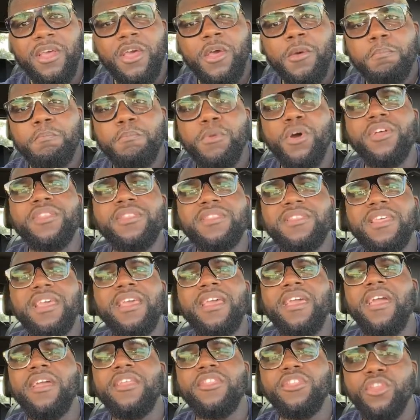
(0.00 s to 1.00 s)
but
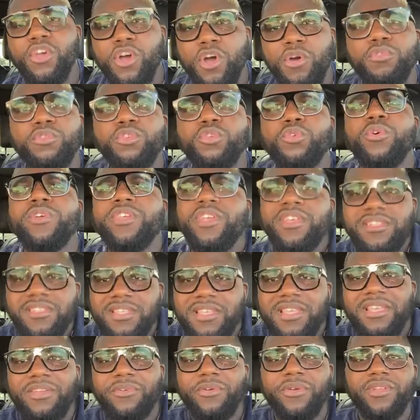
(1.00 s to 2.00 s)
they now know your
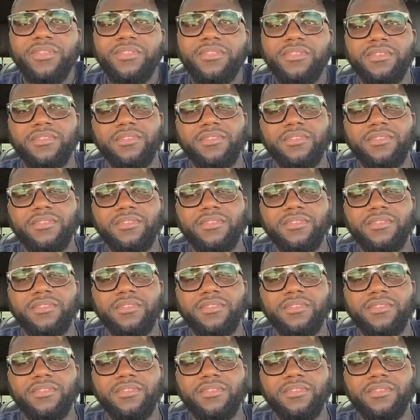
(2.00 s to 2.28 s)
secret.